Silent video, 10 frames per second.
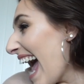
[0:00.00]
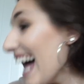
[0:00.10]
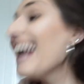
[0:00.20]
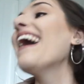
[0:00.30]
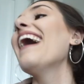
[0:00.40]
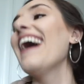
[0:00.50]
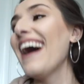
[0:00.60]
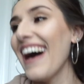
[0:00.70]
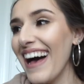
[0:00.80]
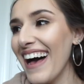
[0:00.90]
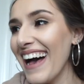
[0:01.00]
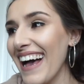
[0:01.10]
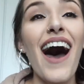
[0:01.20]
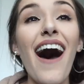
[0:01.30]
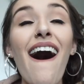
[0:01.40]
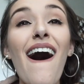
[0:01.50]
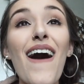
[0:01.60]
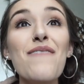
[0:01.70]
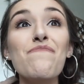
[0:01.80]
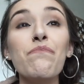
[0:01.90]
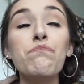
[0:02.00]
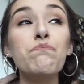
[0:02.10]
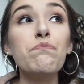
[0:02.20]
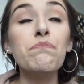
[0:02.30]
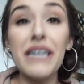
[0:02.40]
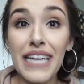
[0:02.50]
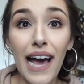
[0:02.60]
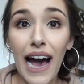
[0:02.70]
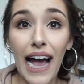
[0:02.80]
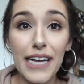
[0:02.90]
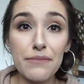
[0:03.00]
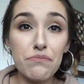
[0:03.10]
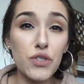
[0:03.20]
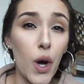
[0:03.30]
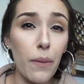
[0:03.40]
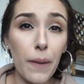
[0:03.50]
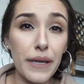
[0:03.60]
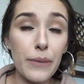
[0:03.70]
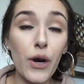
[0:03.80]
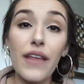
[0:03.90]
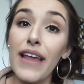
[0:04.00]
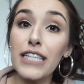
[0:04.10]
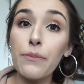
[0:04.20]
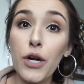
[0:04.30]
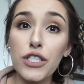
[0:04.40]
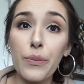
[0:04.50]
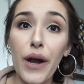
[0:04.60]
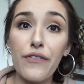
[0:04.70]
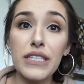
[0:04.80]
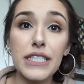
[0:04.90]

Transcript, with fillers: Ah. Um, but yeah, I don't pump anymore. And that's a personal preference.